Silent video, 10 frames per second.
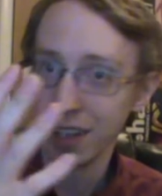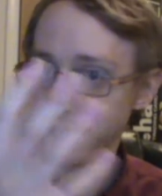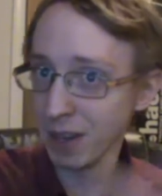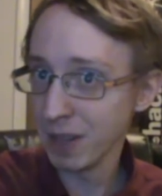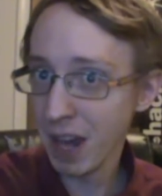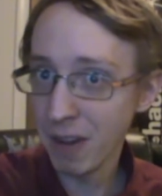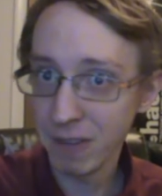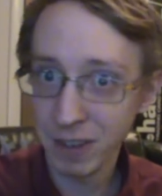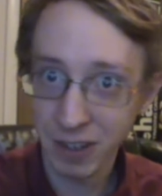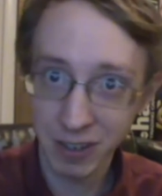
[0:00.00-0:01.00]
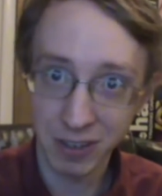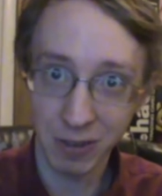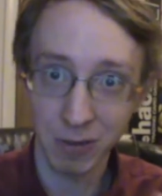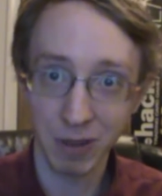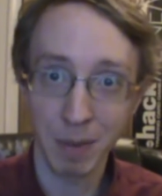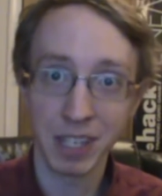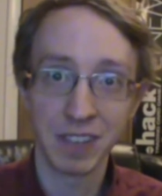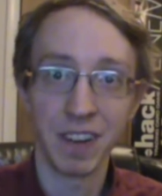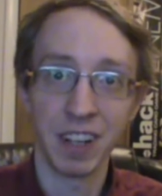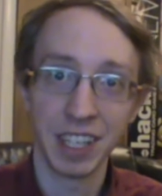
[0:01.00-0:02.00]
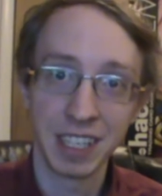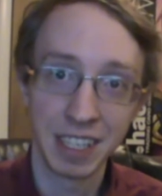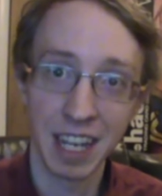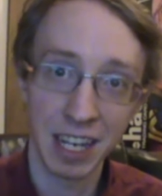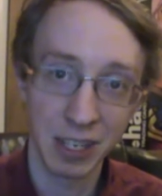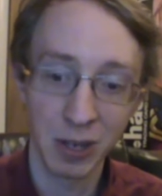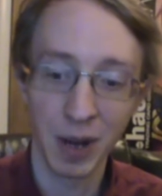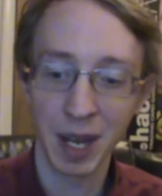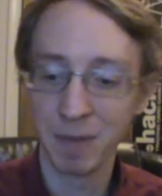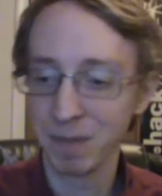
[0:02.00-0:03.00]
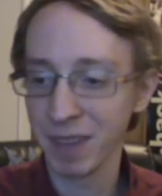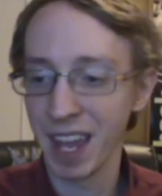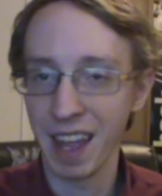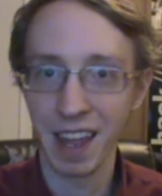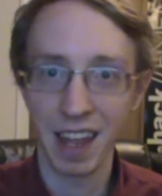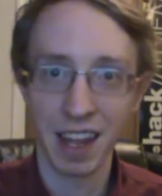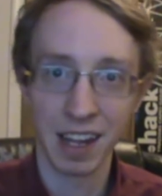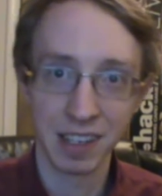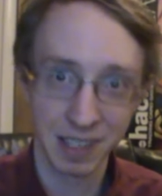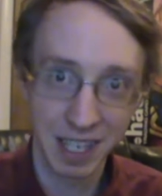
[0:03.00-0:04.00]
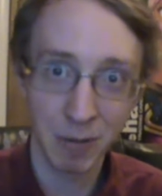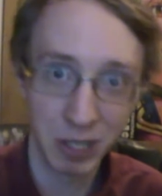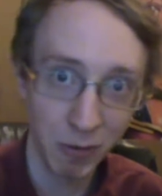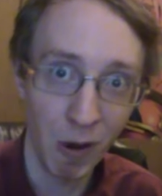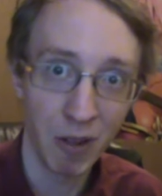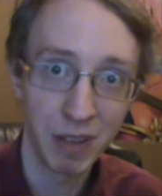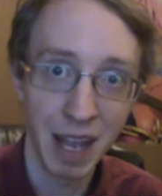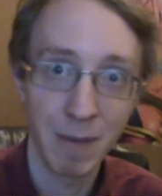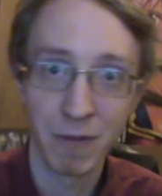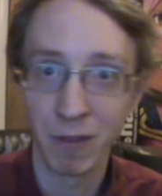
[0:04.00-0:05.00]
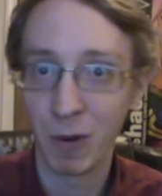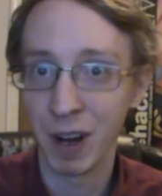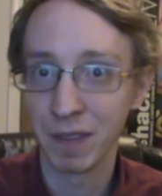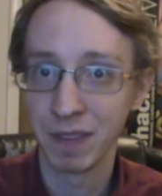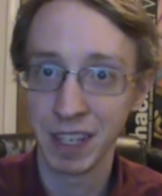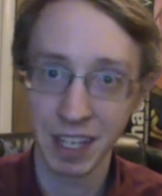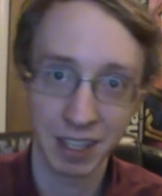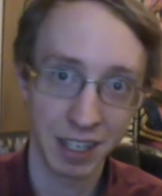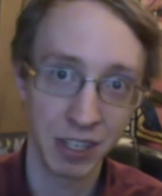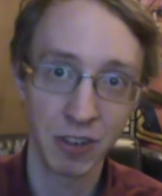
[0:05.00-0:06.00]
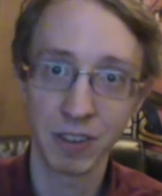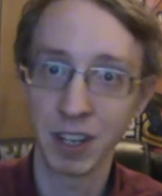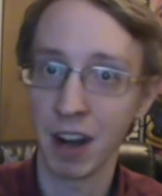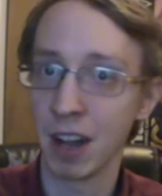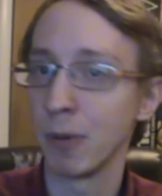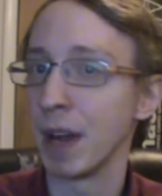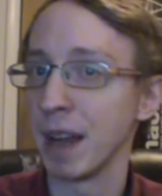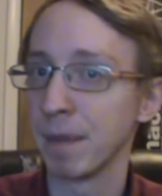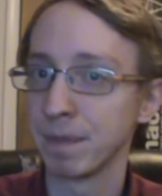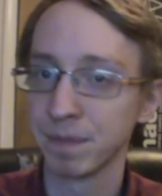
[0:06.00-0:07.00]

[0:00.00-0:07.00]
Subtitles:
So without further ado, let me just finally get into it and get what you all came for. The intros are out of the way.